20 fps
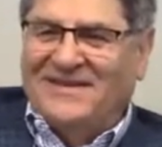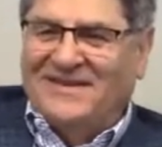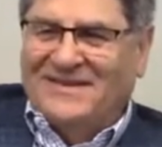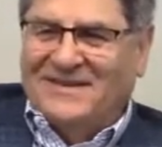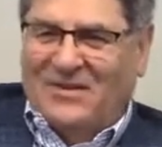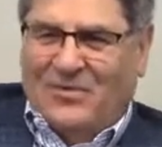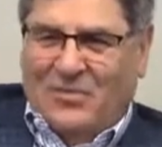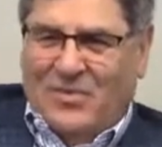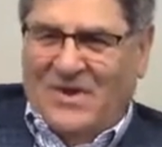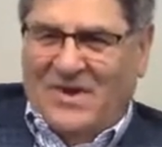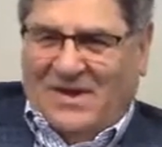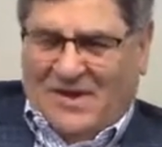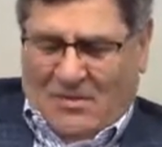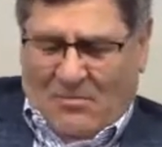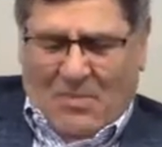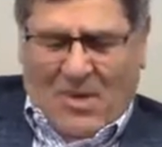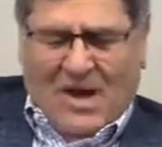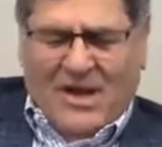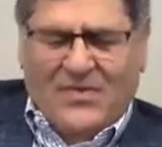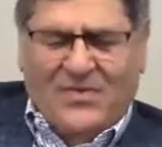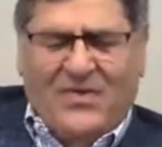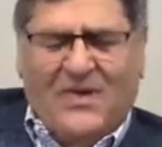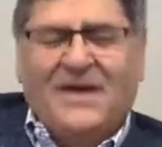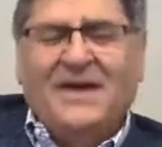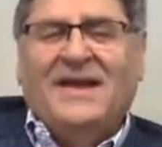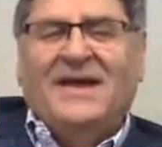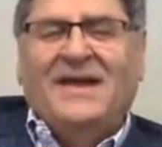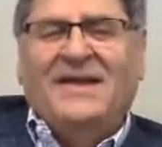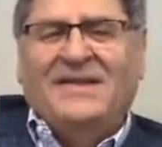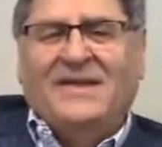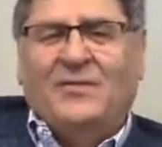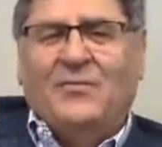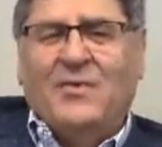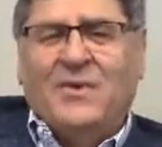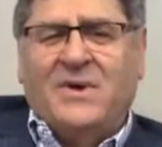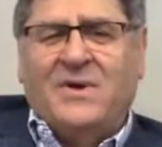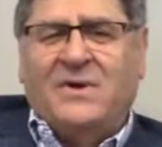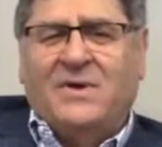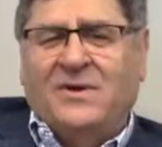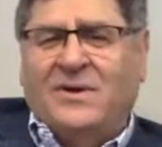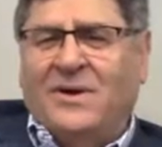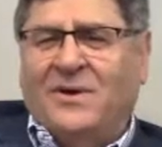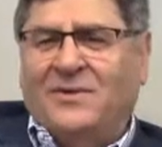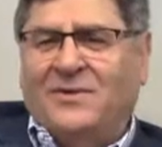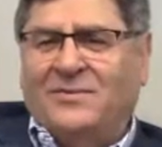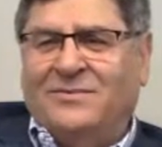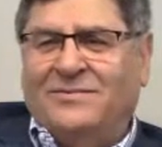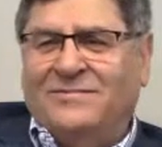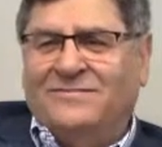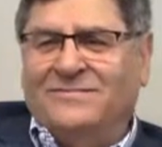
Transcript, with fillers: a week, a month, and then we could go.